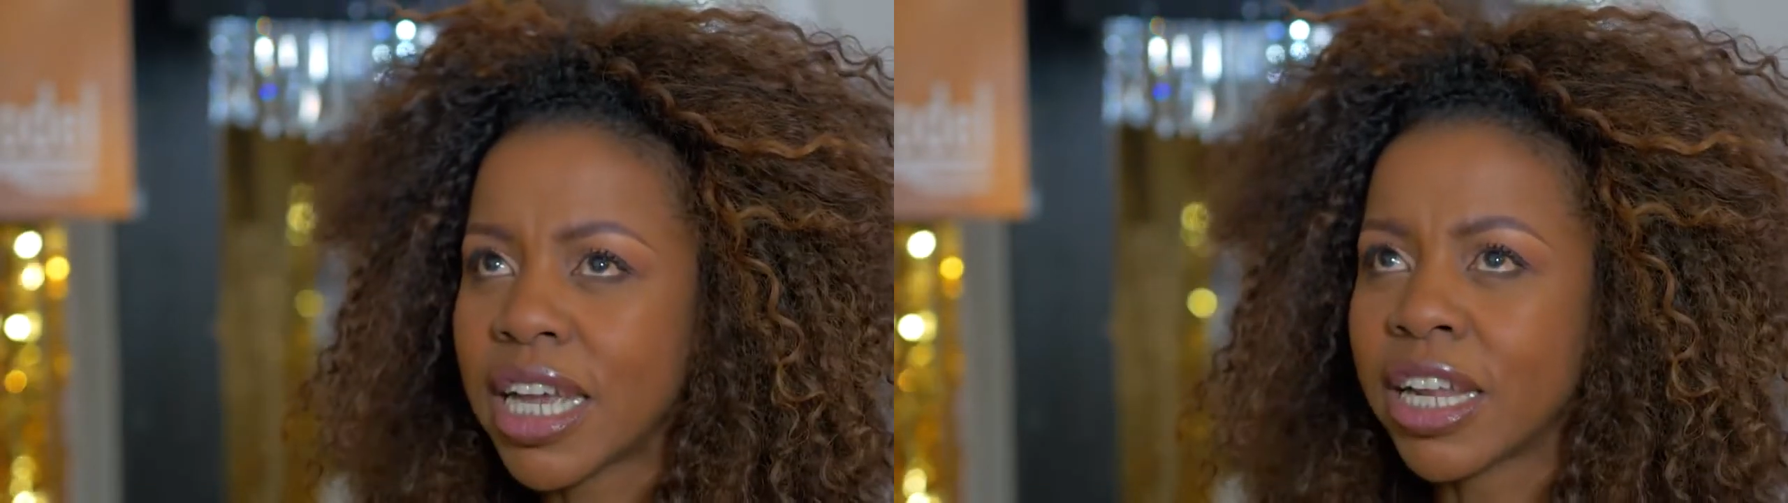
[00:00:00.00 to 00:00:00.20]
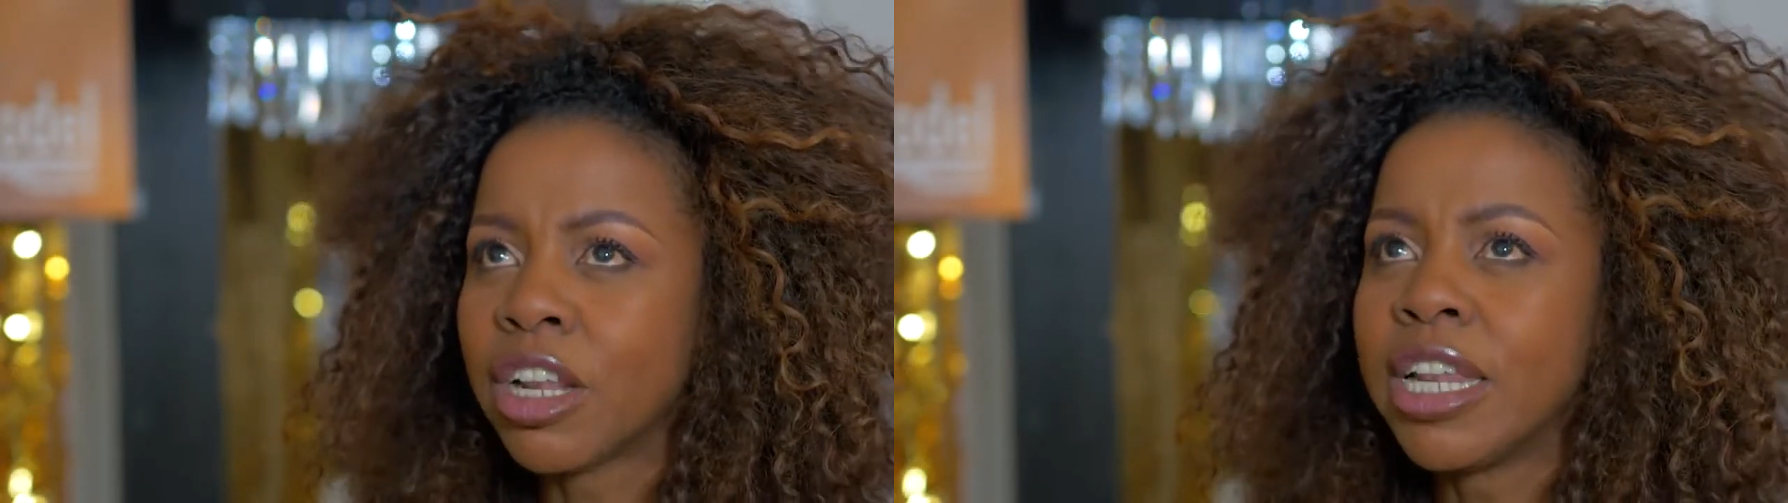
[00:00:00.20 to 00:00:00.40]

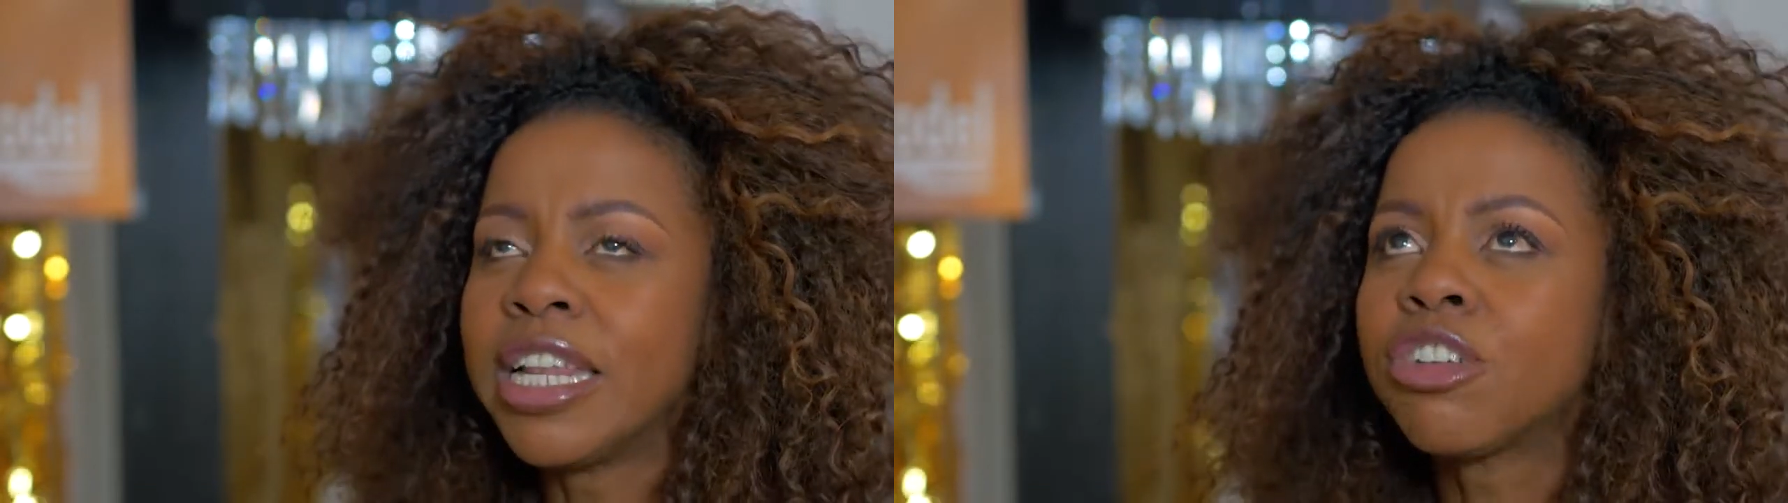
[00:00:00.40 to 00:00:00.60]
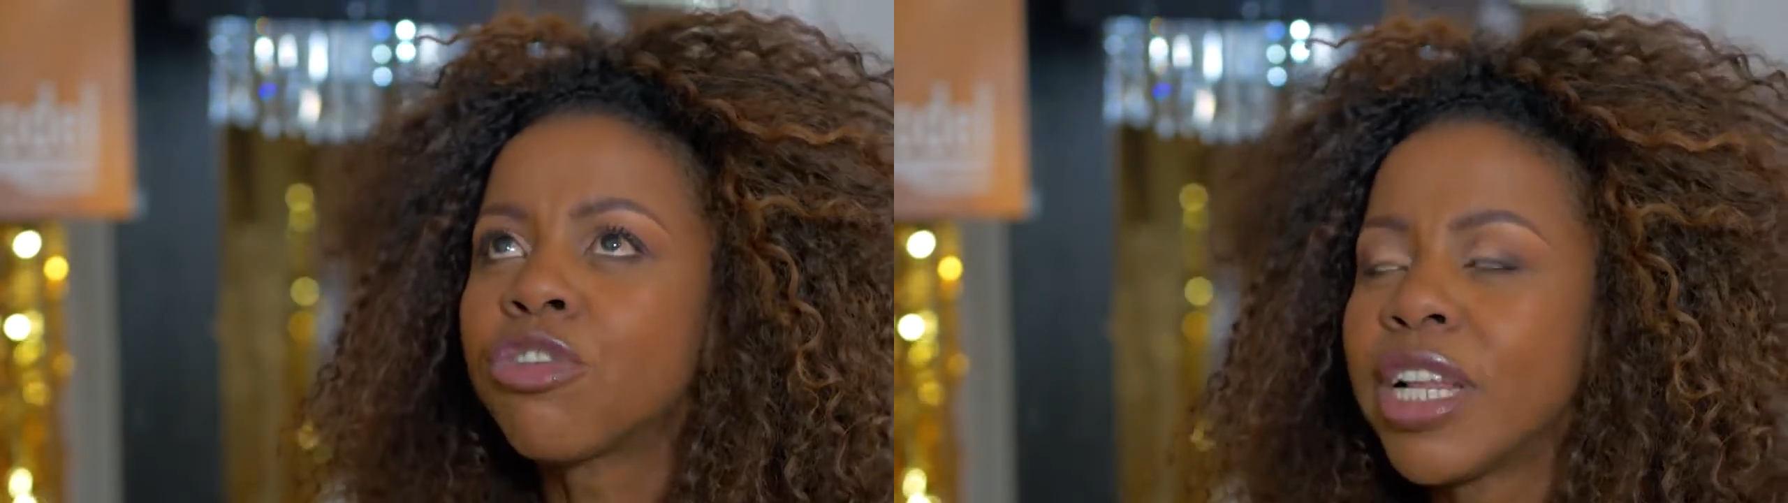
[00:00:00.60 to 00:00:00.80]
it
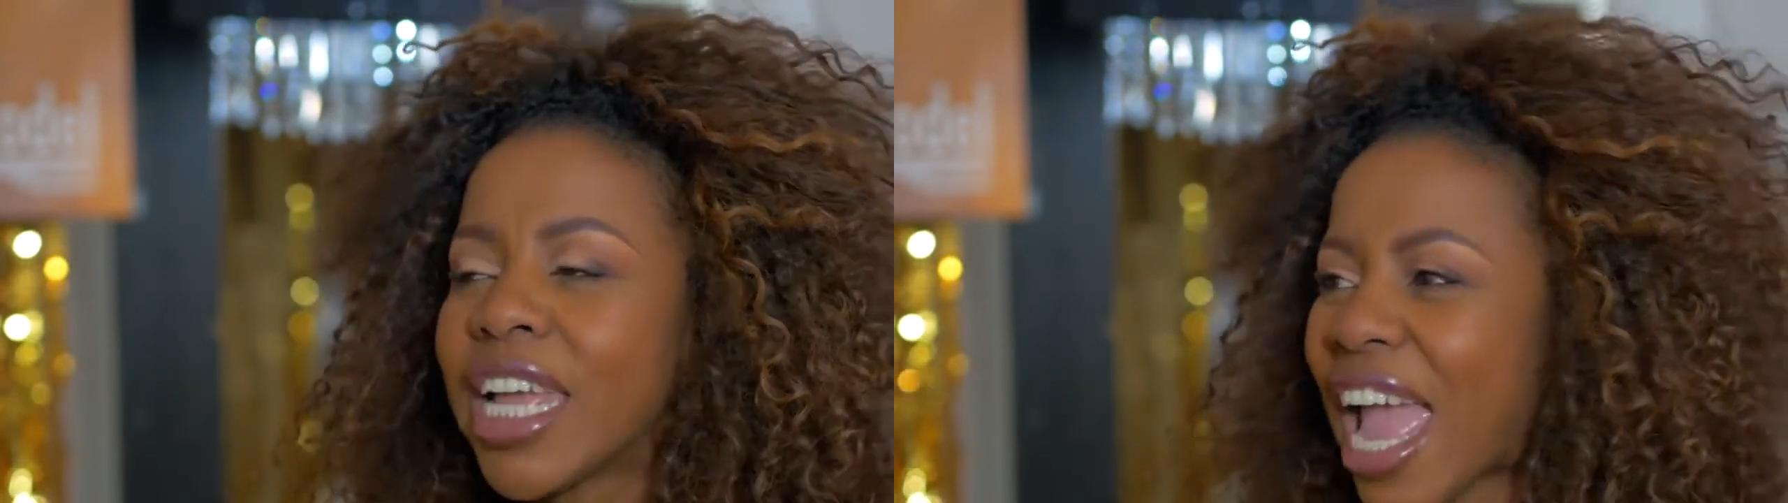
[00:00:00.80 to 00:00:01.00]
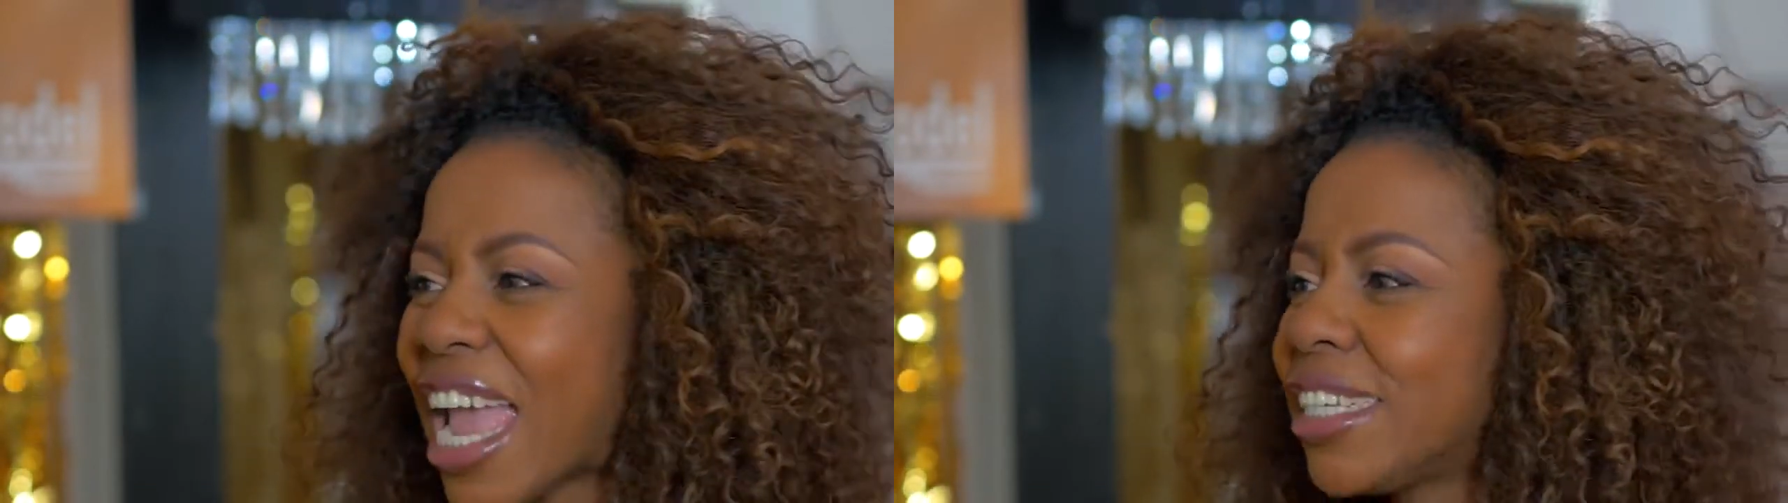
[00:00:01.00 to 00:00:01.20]

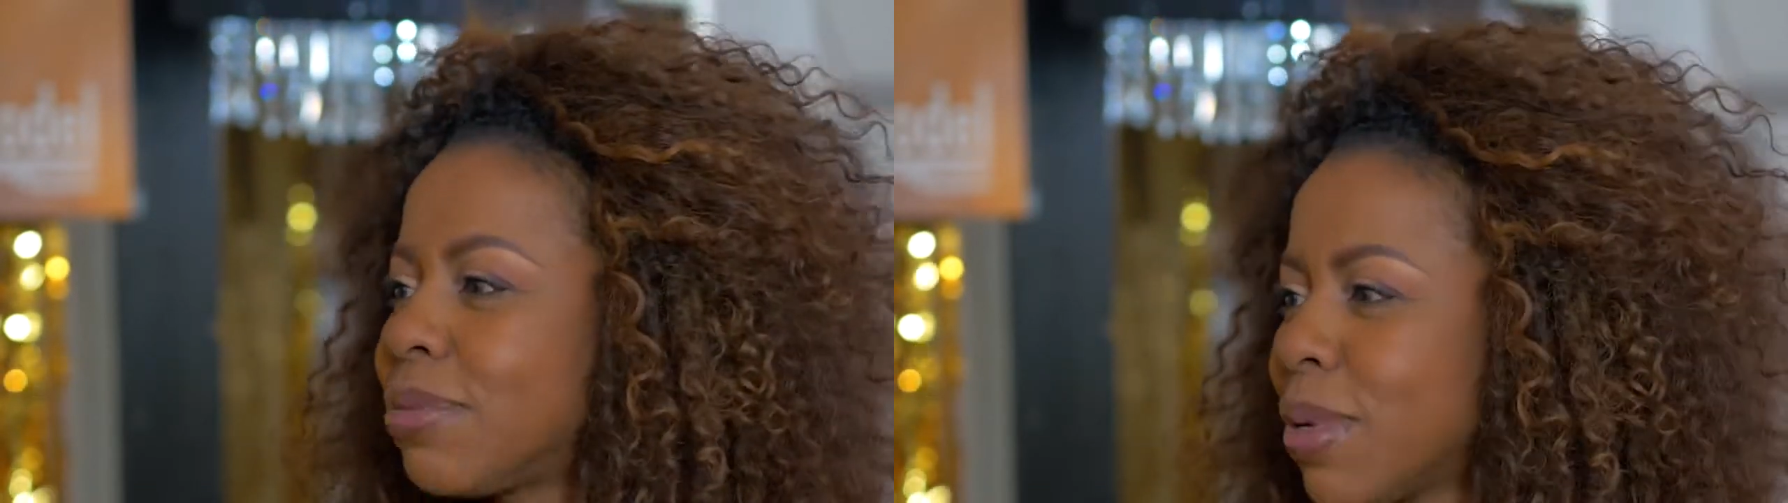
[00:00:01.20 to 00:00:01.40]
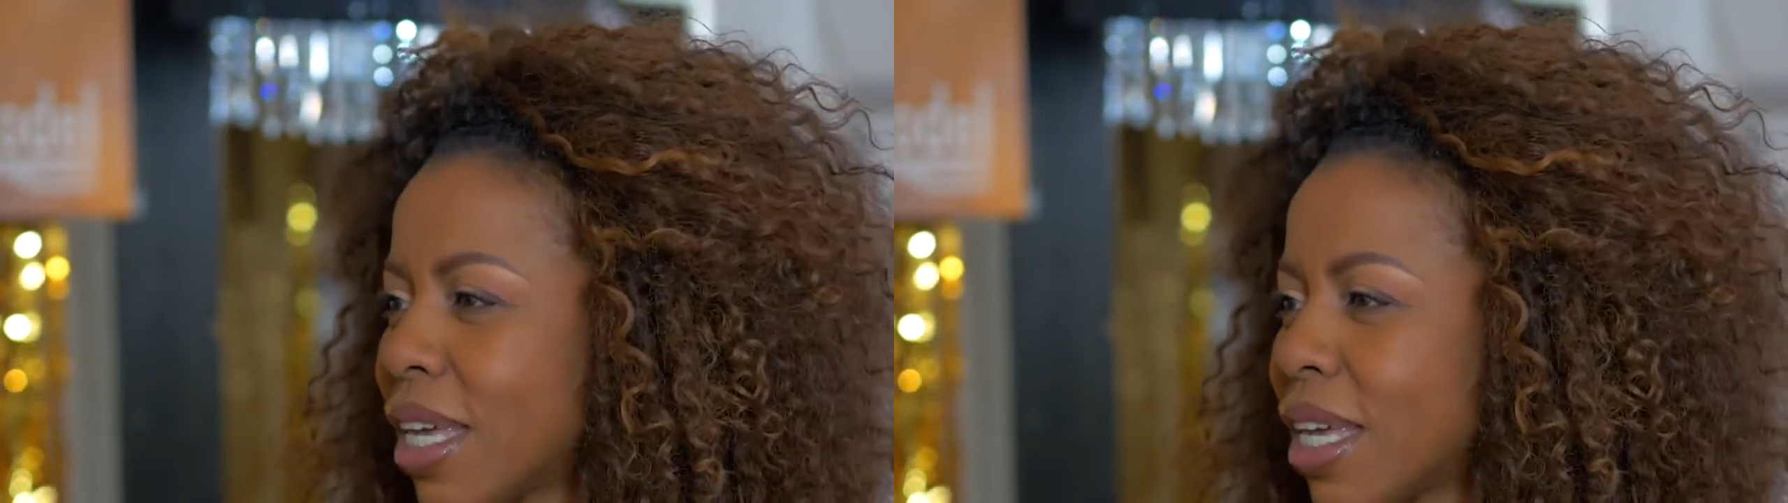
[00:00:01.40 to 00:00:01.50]
literally ached